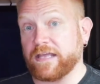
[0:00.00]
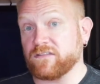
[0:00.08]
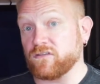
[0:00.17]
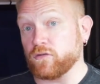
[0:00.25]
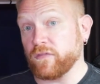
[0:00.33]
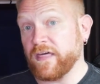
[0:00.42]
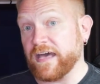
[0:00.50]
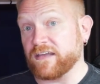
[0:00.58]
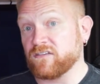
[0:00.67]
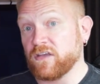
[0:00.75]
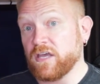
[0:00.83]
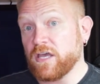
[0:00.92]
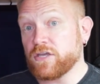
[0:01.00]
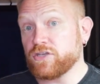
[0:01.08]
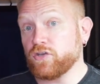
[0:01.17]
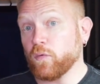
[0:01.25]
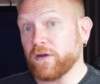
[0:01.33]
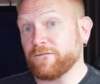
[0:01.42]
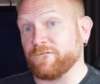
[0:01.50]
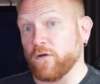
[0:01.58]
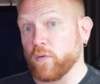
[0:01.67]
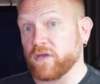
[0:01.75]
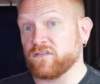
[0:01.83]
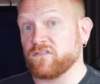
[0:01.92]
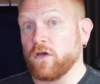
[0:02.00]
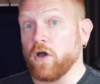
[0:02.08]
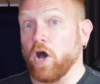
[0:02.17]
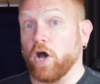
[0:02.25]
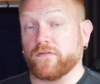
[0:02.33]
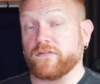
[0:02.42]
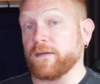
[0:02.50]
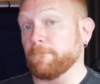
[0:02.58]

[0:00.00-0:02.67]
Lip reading: And to do that, you want to focus on the